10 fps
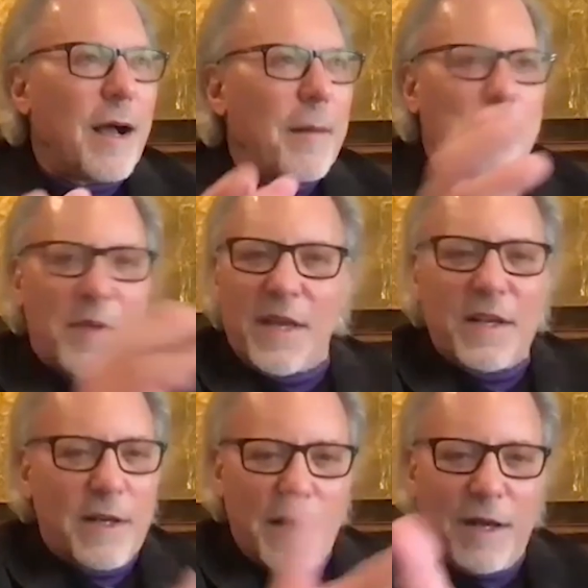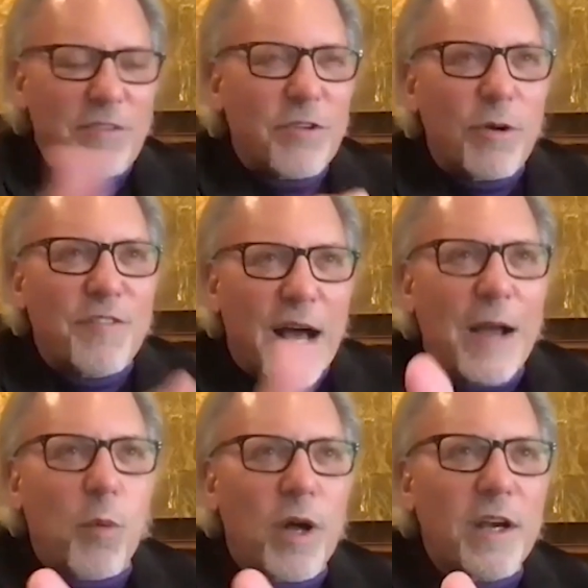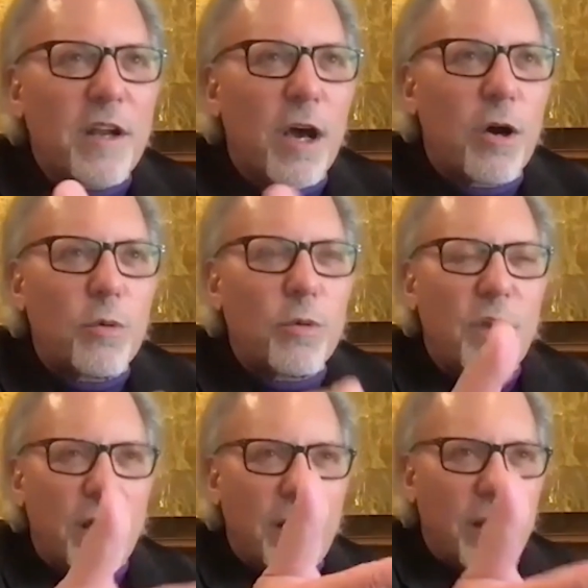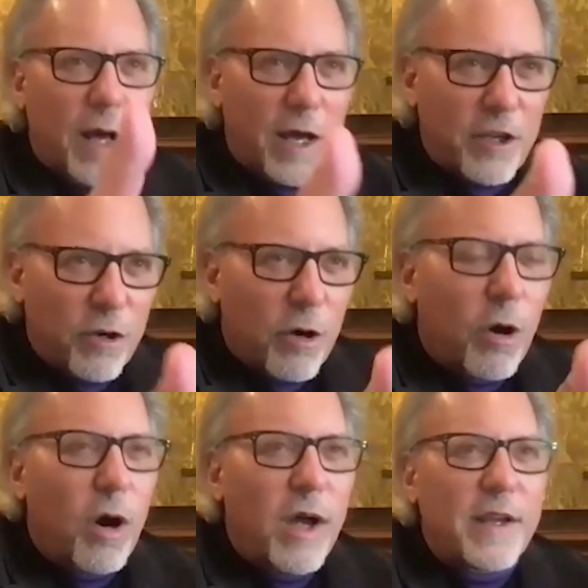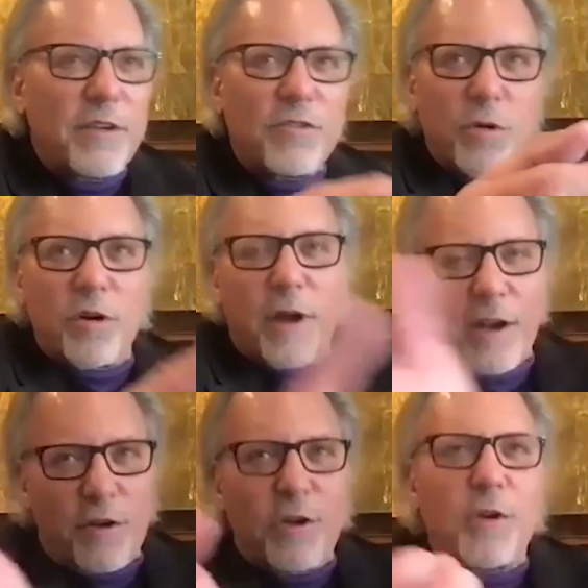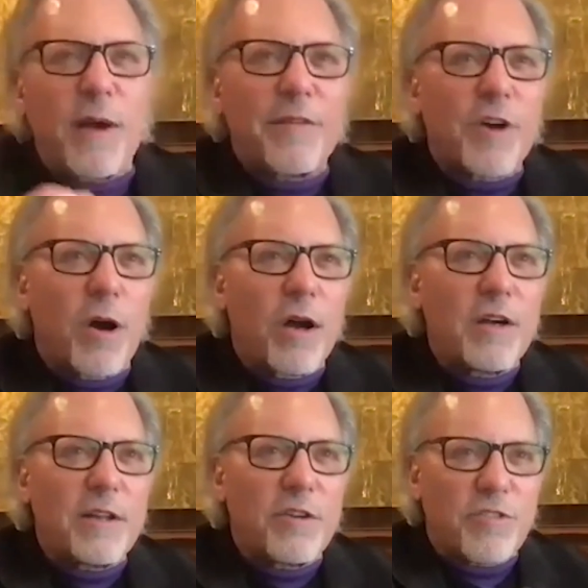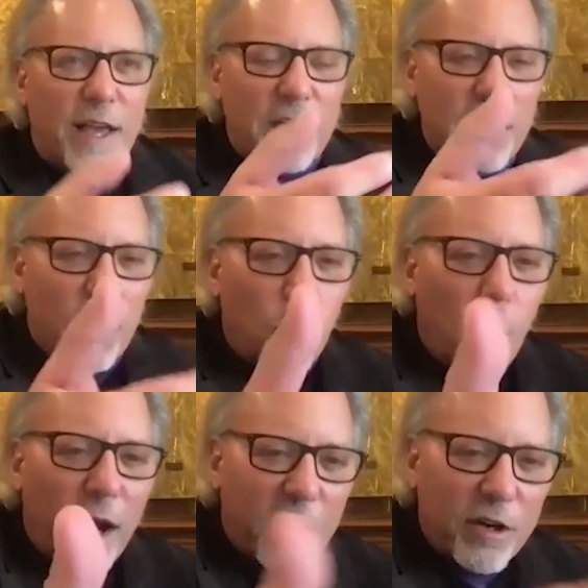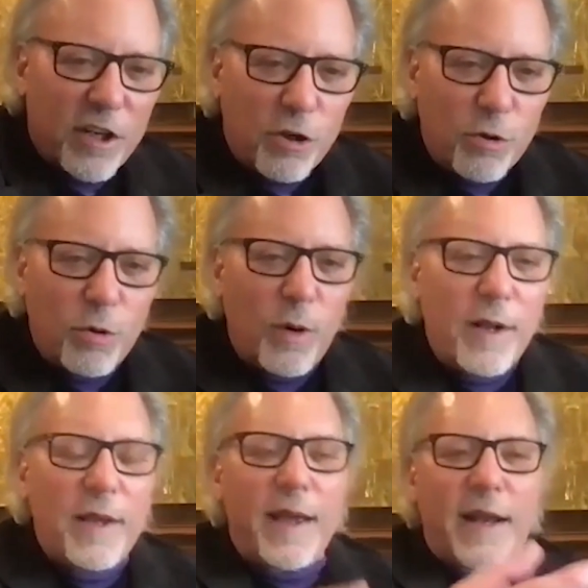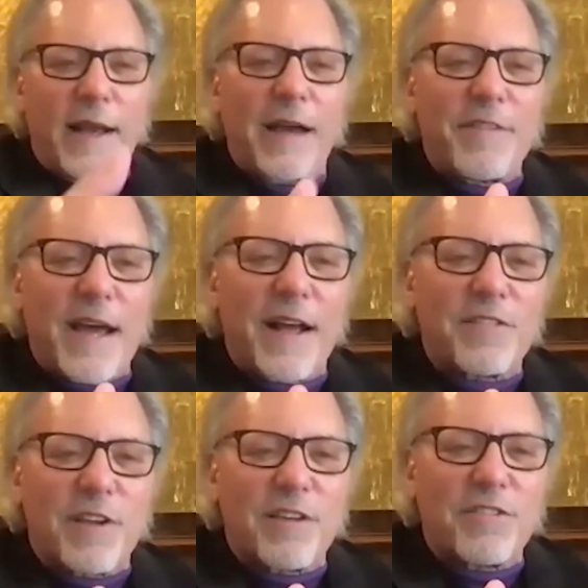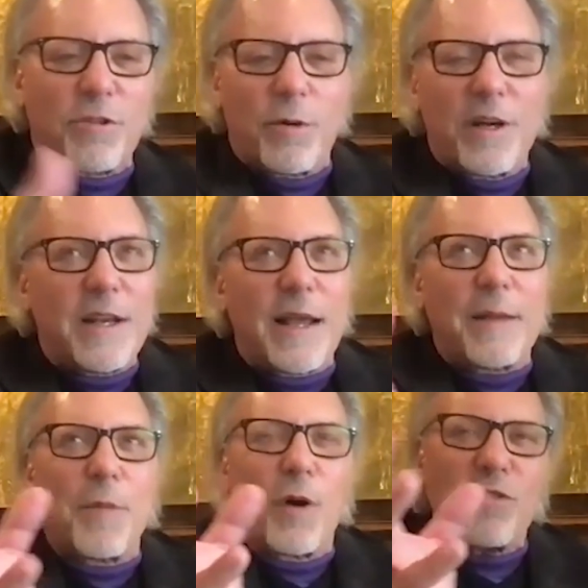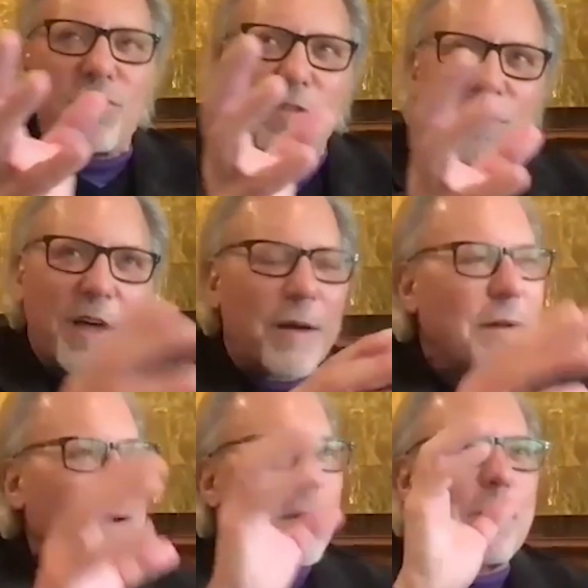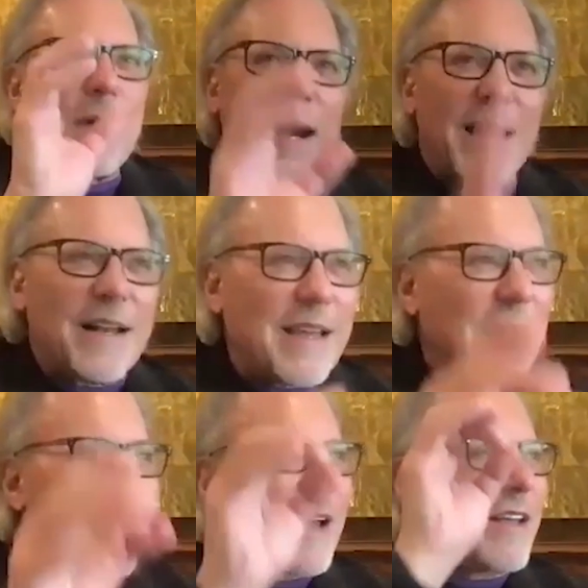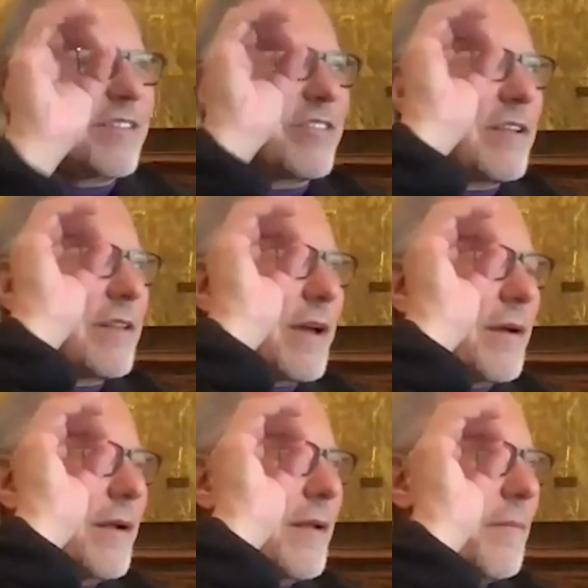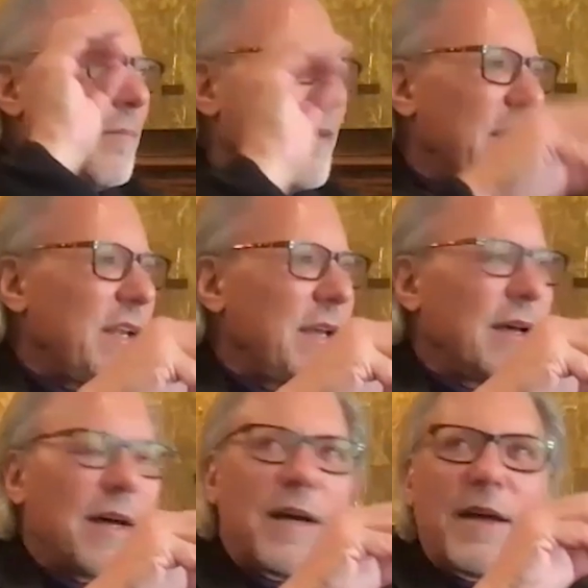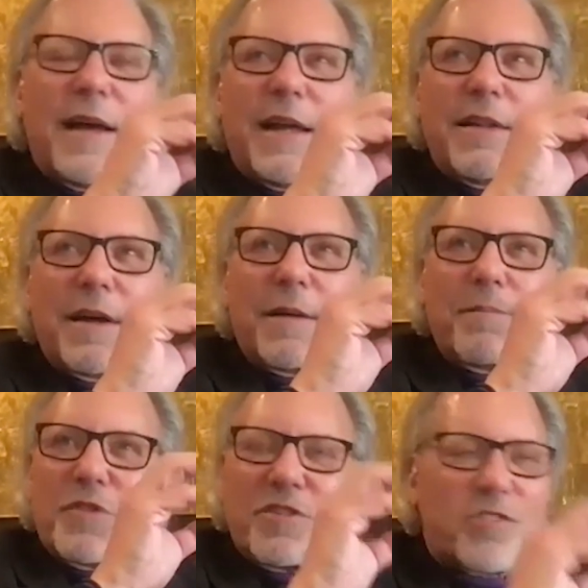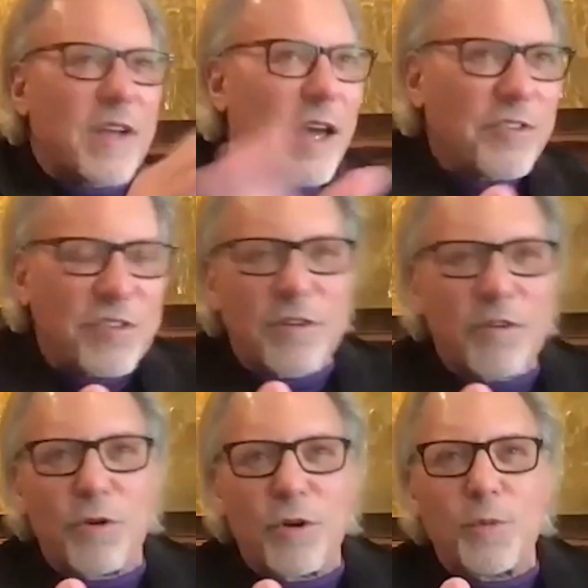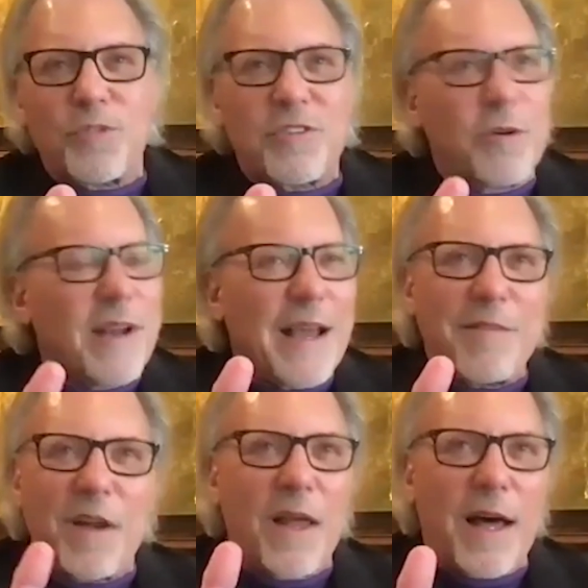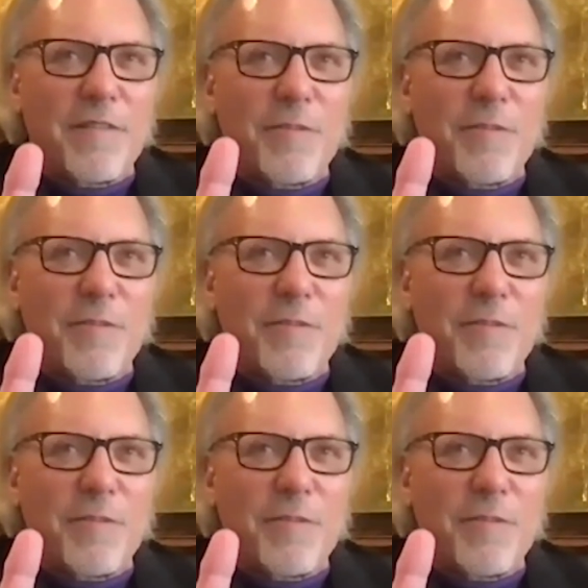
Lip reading: media. So if I wanted to own your audience, or I know you have car dealers, I could acquire you and have access to it. And most of the podcasts and the media and the discussion groups don't have a lot of